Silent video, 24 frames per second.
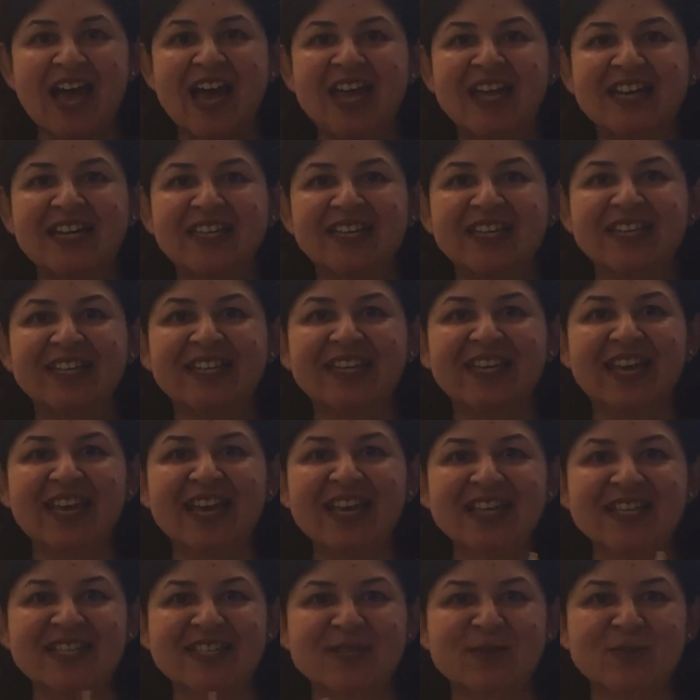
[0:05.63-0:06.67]
And
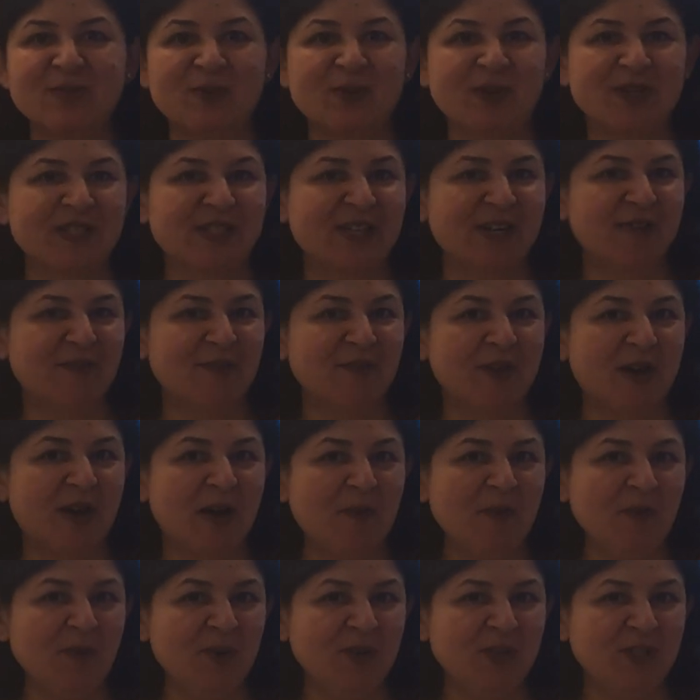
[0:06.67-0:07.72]
guess what I've
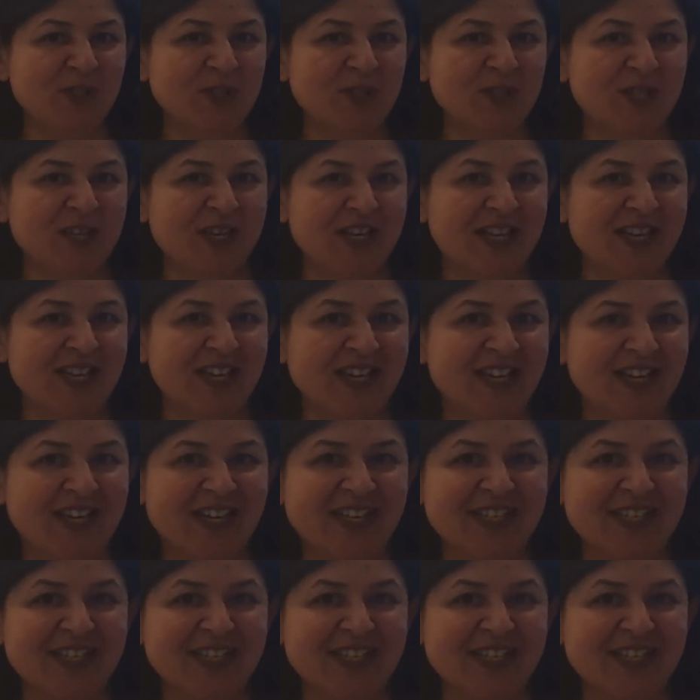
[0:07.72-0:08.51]
come with today?